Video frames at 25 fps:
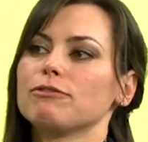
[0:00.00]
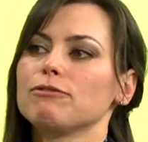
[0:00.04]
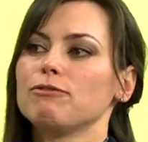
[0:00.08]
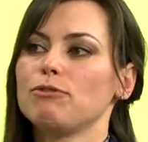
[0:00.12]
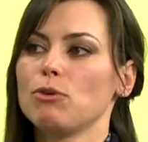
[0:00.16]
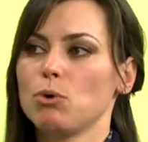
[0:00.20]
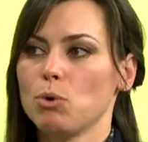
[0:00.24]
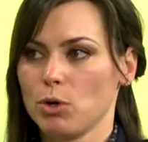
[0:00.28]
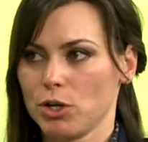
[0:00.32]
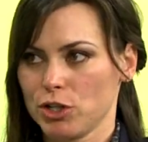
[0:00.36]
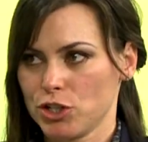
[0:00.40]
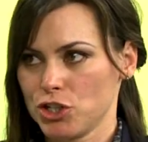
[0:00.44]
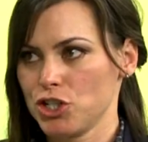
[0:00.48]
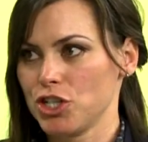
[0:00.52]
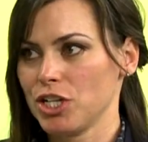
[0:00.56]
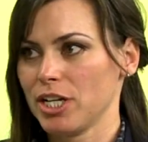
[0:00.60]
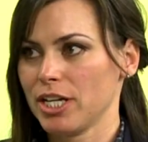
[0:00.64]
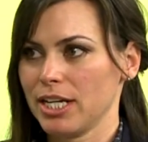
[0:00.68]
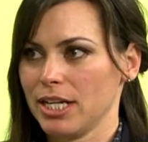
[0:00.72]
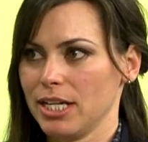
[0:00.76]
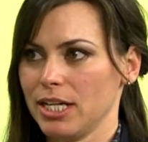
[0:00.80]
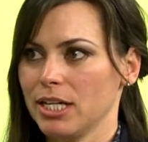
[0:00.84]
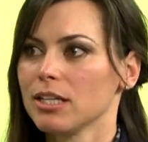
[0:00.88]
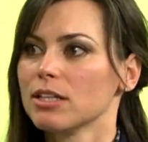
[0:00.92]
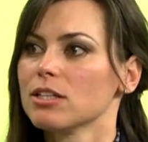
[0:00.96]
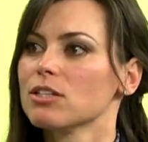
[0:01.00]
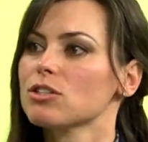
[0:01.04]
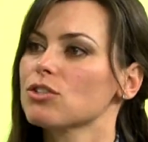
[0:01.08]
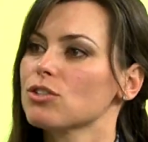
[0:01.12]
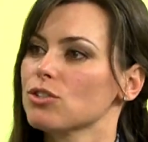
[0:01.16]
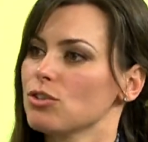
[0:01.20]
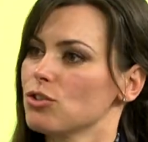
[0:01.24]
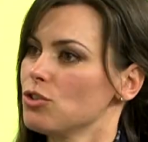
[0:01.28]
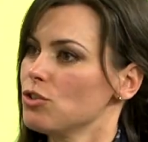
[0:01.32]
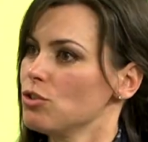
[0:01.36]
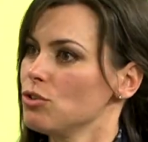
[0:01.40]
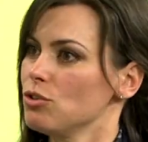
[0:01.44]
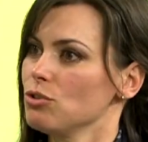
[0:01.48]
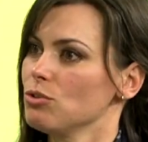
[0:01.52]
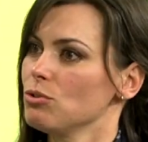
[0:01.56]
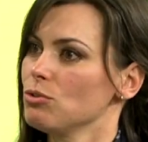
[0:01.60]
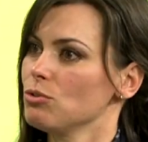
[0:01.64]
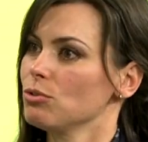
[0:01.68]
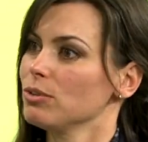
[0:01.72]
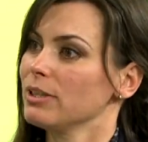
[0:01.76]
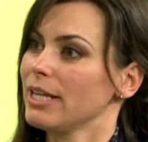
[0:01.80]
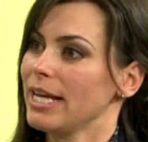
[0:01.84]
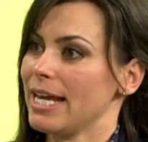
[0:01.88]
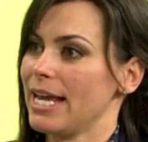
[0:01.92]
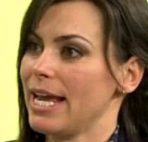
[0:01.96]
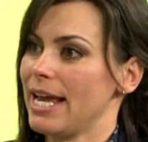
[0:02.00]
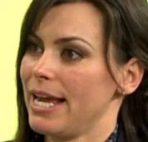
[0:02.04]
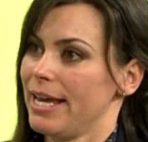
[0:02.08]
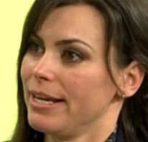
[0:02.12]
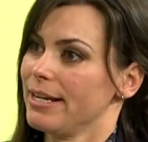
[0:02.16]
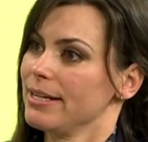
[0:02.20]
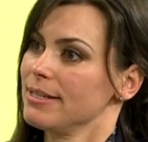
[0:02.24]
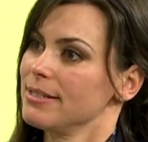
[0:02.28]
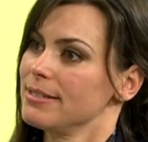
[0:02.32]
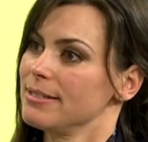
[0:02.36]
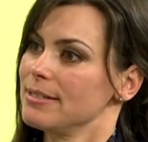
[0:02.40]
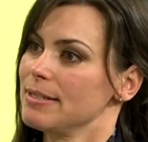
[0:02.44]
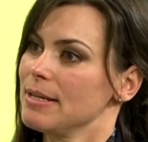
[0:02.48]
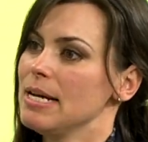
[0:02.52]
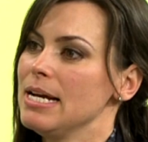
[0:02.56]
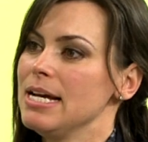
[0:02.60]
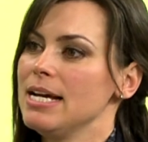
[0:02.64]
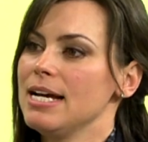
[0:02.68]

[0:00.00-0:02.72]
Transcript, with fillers: for chickens to lay eggs.